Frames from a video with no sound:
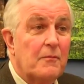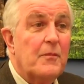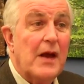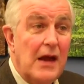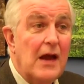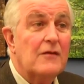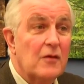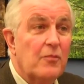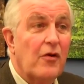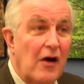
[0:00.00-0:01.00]

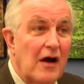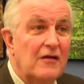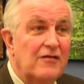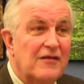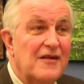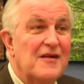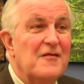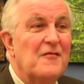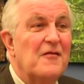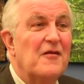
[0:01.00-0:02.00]
paying the price
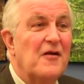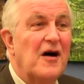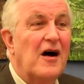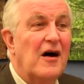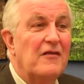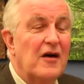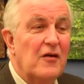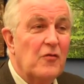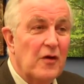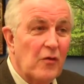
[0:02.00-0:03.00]

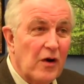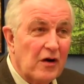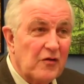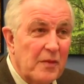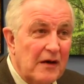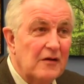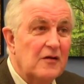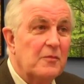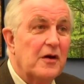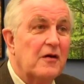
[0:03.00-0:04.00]
that we're
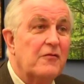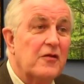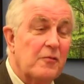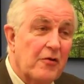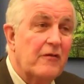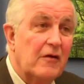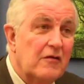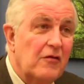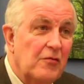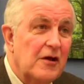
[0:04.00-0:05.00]
expected to pay for the
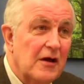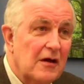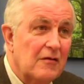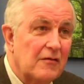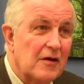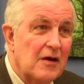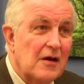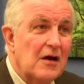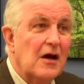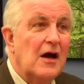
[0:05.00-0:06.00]
privileges we have,
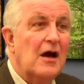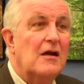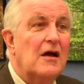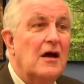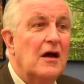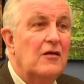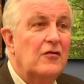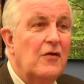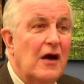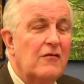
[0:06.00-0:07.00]
and
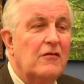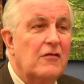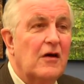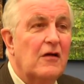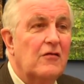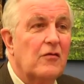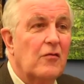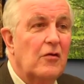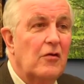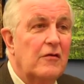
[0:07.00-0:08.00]
to exercise the
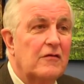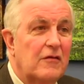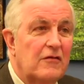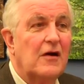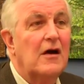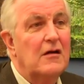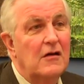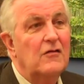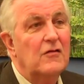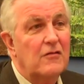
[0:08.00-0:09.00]
role that
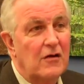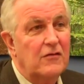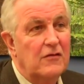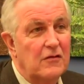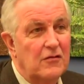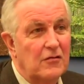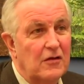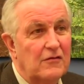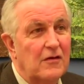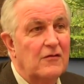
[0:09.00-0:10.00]
society has entrusted to
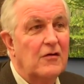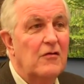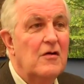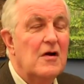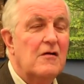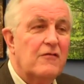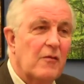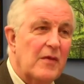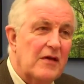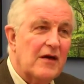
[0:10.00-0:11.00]
us. And so
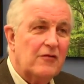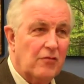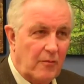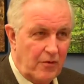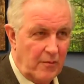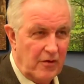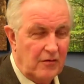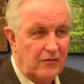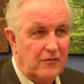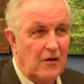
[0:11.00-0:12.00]
for me, that's where pro
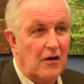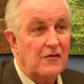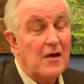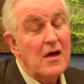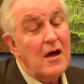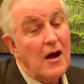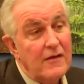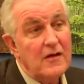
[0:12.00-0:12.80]
bono starts. I